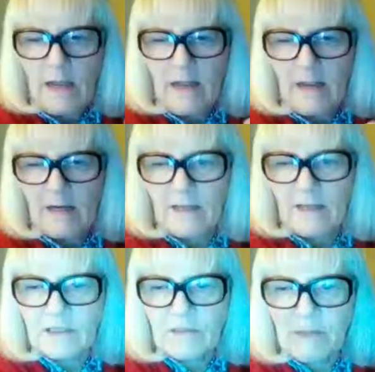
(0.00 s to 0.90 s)

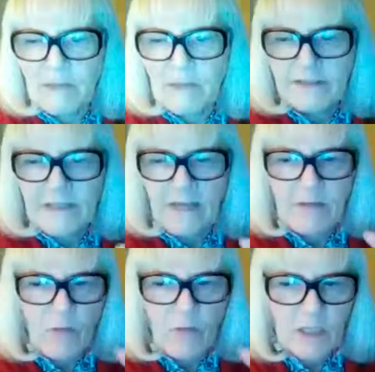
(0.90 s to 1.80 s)
Elizabeth, Debbie wants to
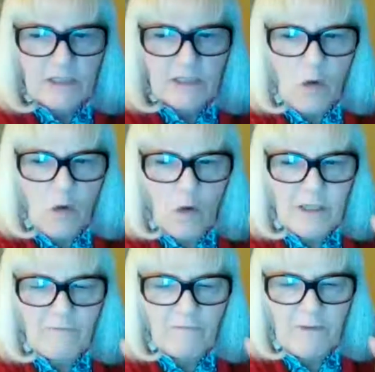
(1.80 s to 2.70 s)
know what your
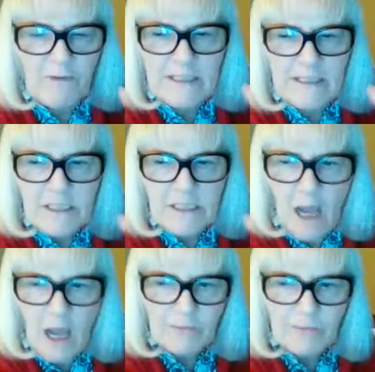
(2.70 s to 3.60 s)
very top
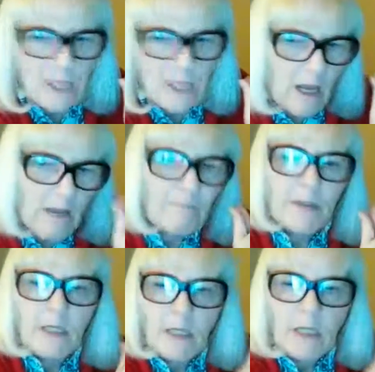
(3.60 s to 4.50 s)

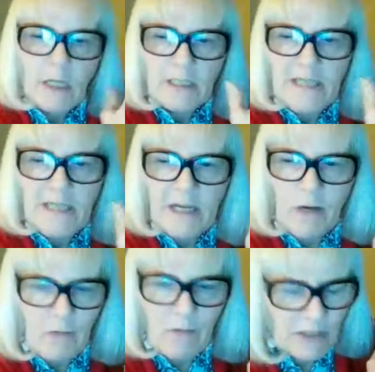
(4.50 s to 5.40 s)
takeaway
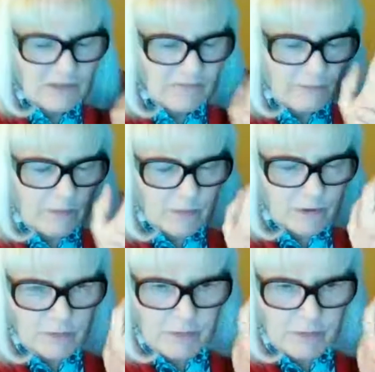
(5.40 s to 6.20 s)
was from the retreat.